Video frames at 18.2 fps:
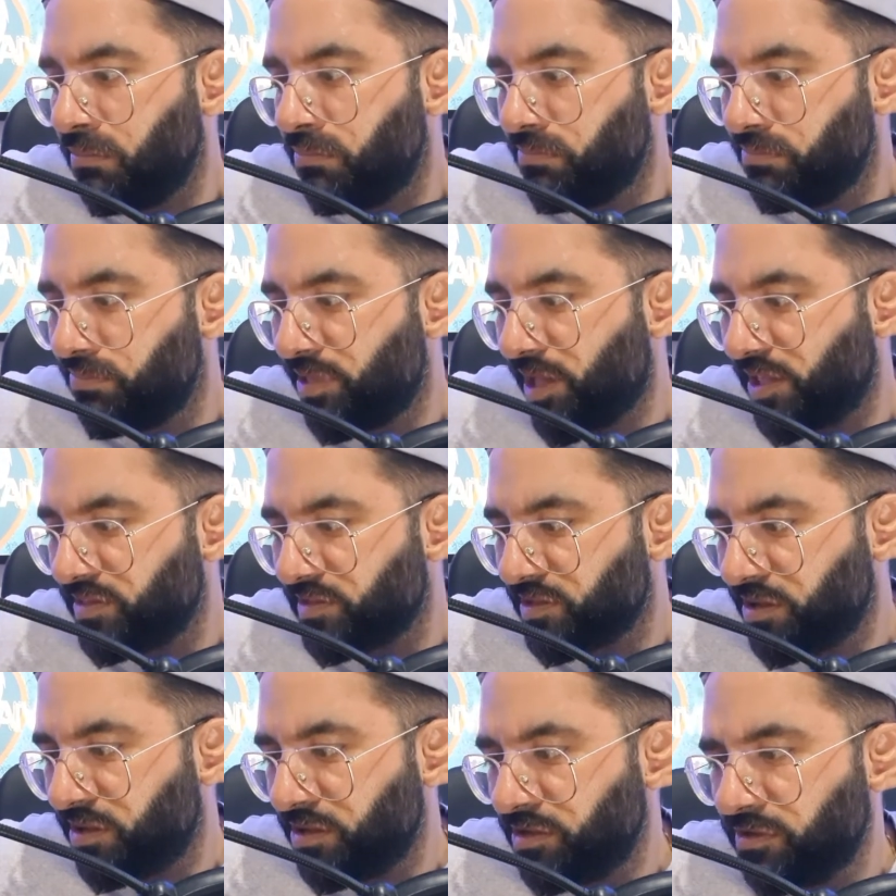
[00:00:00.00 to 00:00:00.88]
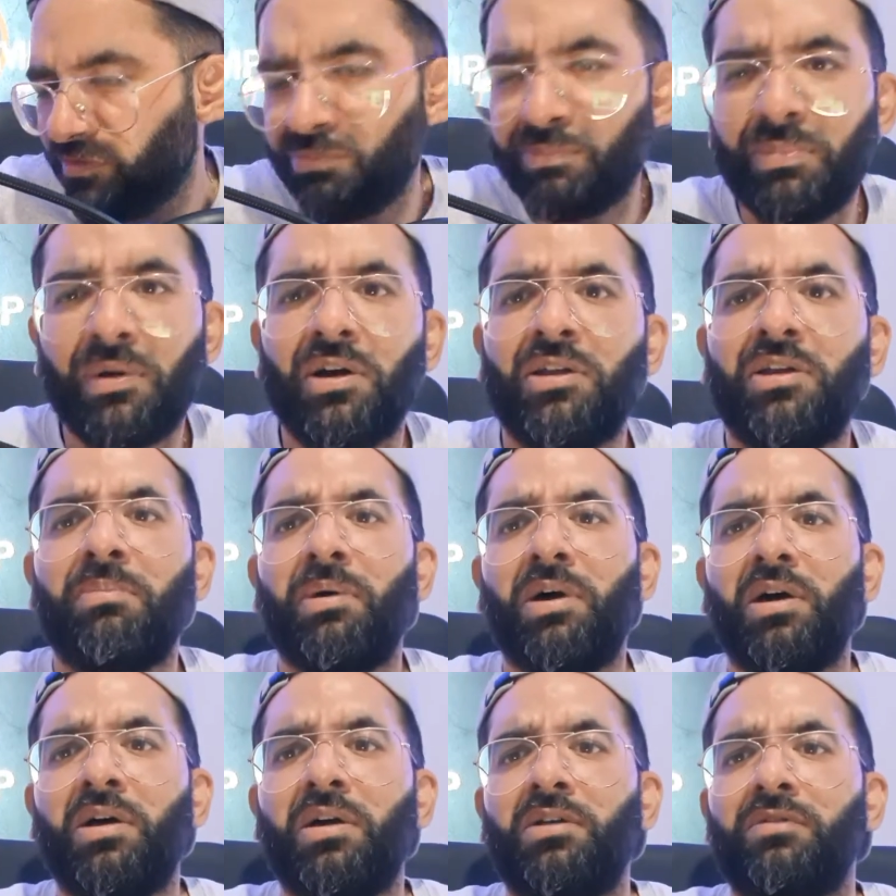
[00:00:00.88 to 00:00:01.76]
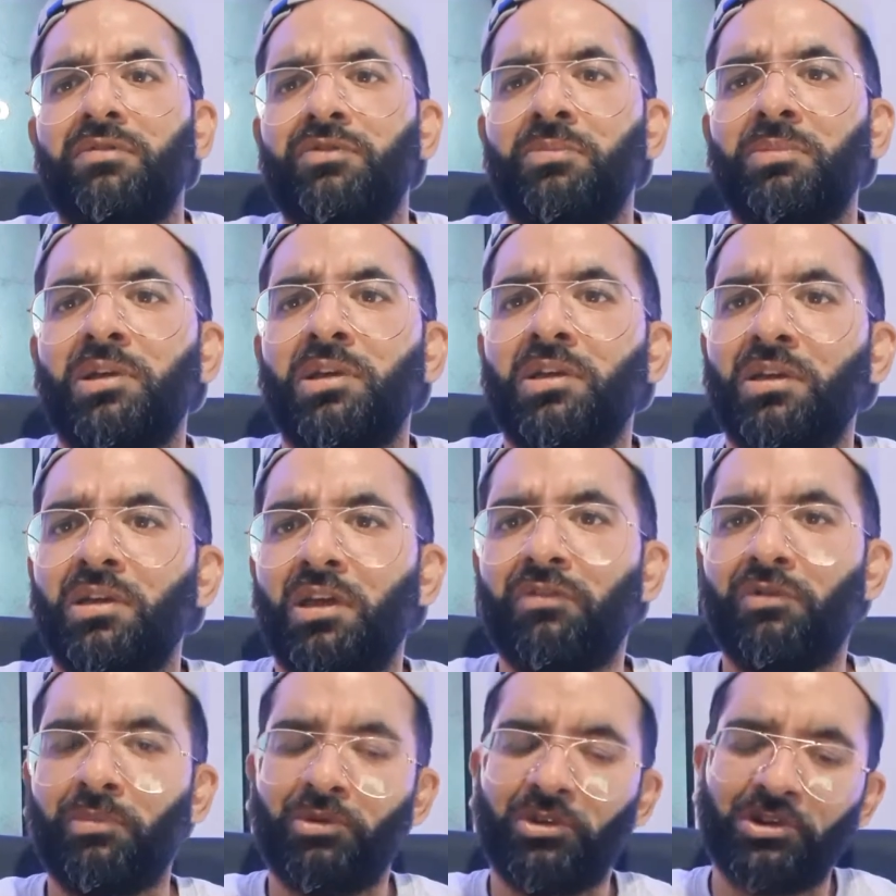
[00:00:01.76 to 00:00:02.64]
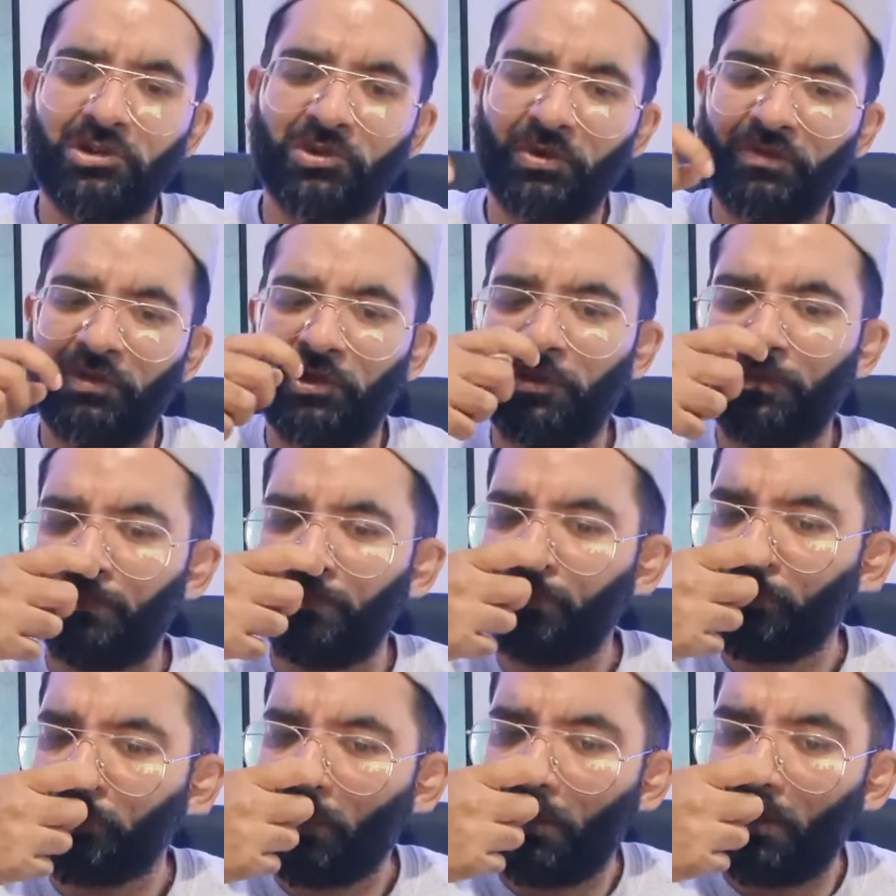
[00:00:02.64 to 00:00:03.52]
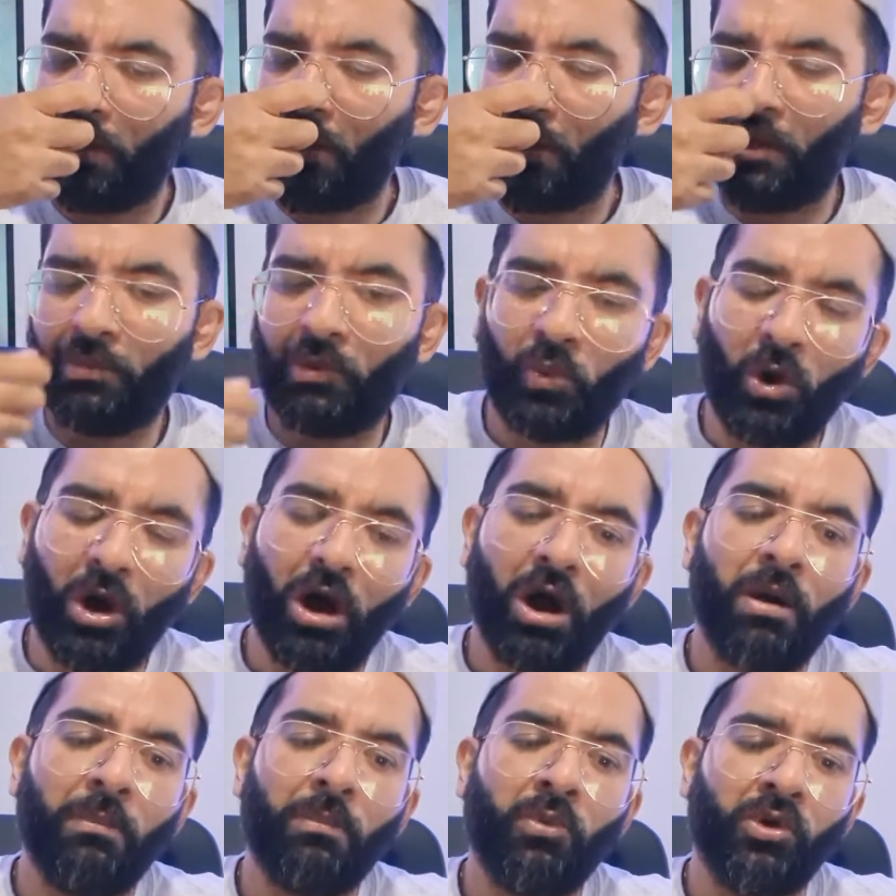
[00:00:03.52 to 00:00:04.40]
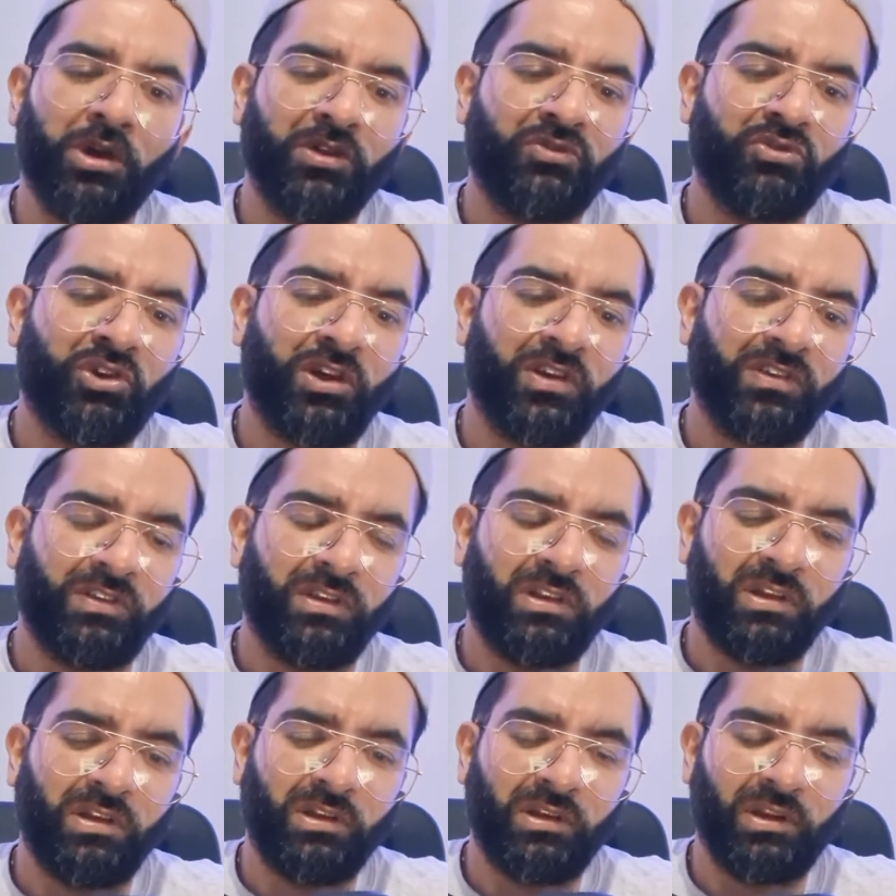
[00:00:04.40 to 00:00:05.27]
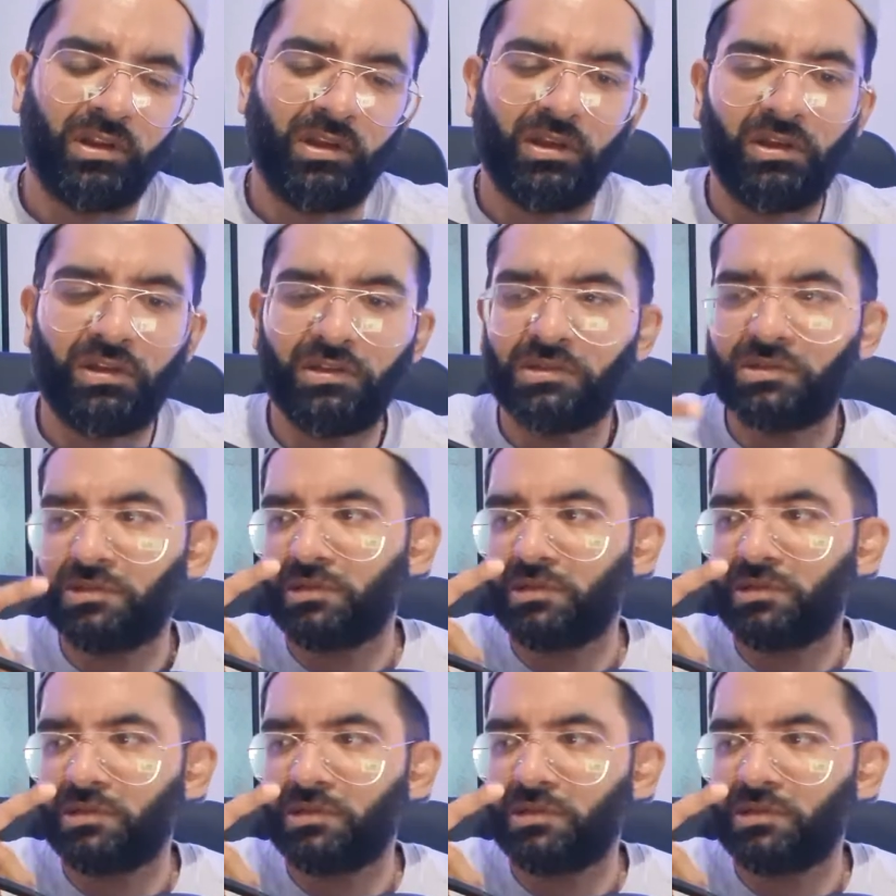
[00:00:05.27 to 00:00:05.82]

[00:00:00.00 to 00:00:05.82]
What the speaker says: that's kind of by the by for me, if I'm honest with you. What I'm more interested in is